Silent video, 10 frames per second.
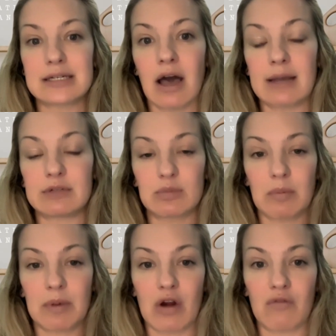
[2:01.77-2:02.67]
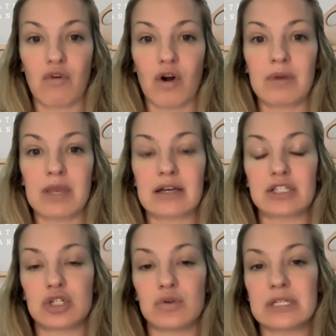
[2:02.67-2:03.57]
time to prepare for
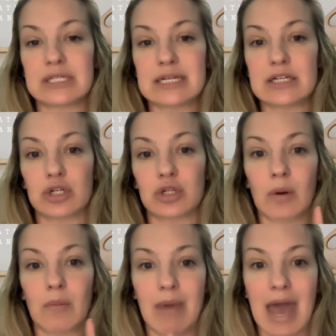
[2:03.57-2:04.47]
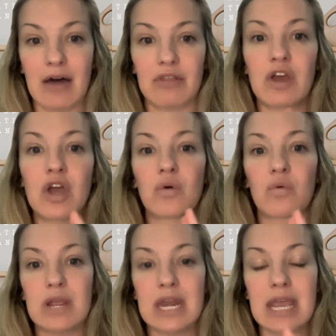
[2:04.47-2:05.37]
because students need to learn math,
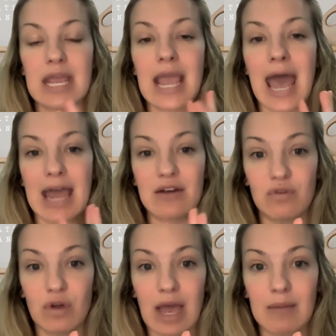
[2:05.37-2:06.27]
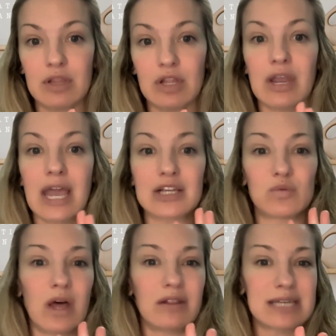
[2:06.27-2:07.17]
reading, and vocabulary, as
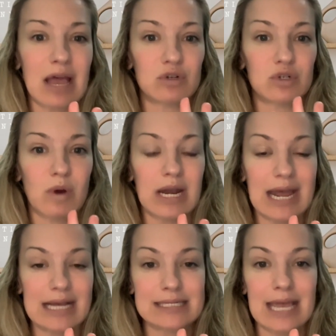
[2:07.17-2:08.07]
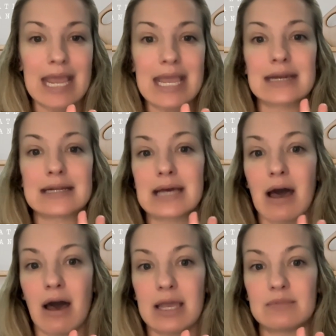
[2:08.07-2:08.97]
well as how to write an essay in a
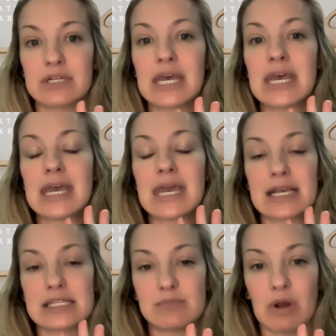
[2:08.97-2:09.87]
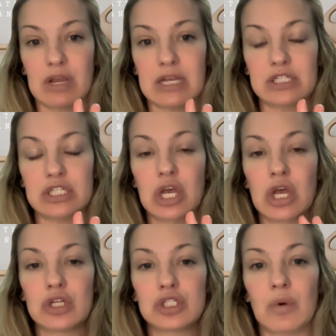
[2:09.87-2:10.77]
timed experience.
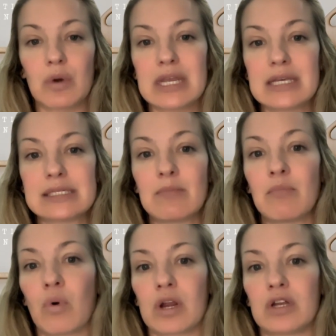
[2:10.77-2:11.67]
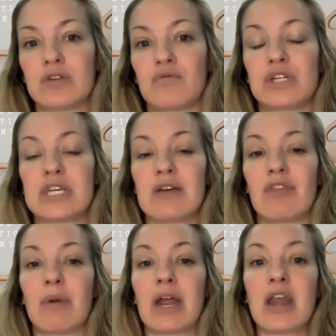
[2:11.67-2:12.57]
So it is important to give
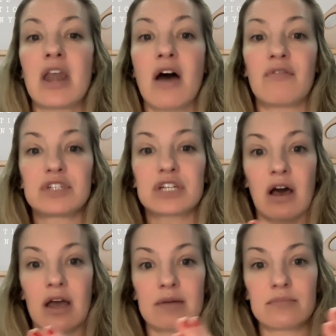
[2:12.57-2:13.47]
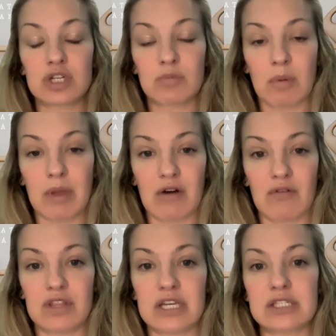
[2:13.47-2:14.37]
them enough time to prepare
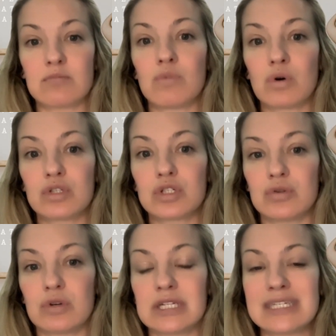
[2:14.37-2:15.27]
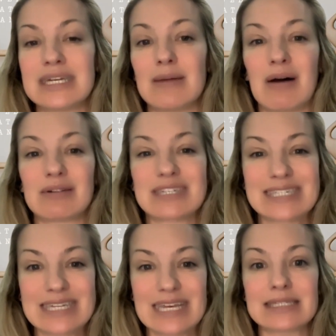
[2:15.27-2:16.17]
for this. Most students need about
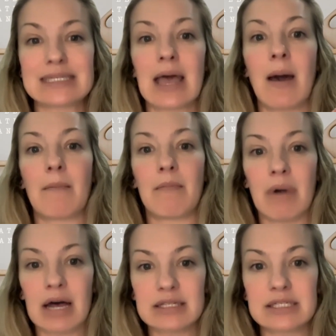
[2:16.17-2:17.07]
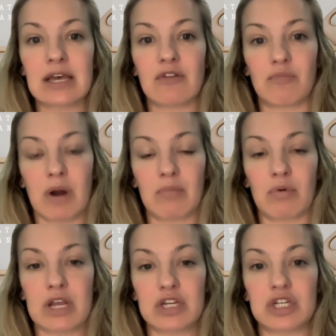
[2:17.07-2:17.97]
6 months of
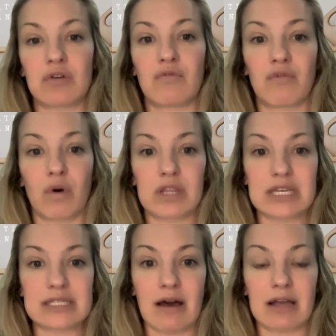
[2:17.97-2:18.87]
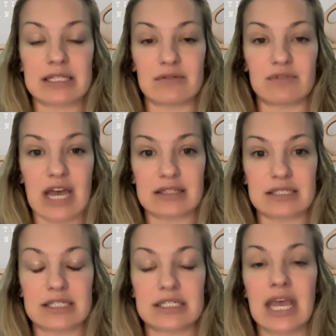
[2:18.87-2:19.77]
preparation for these kinds of
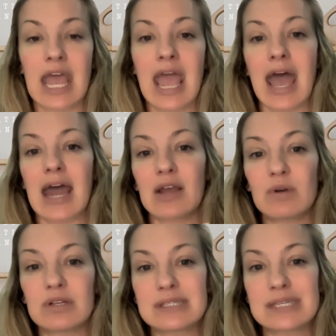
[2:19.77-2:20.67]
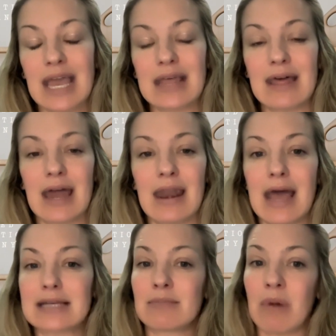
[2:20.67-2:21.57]
tests. And I will say that
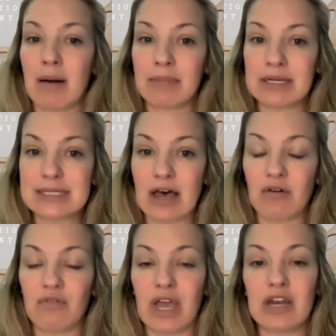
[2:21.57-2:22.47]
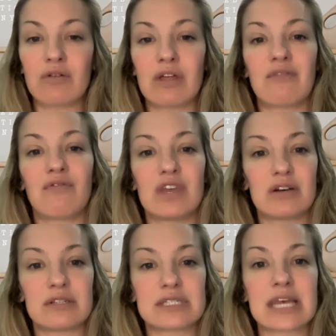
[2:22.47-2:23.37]
as a mom myself, I know that
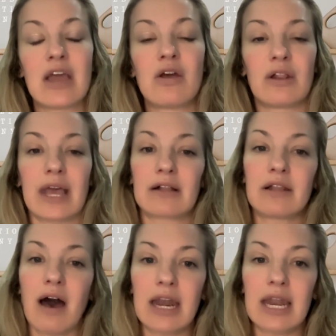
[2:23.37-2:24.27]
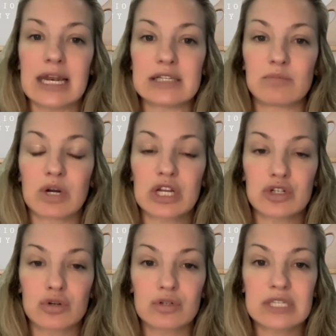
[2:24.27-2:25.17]
feels like a lot and it's pretty
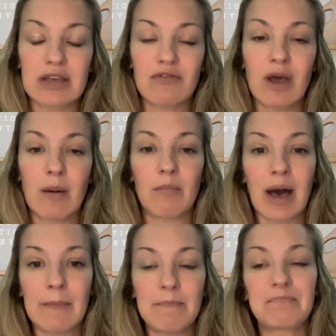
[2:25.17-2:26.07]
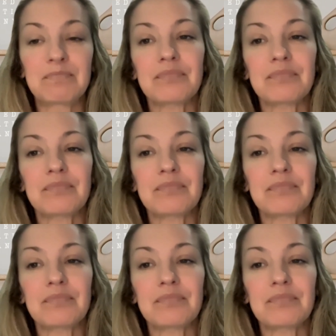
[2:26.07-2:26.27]
intrusive, but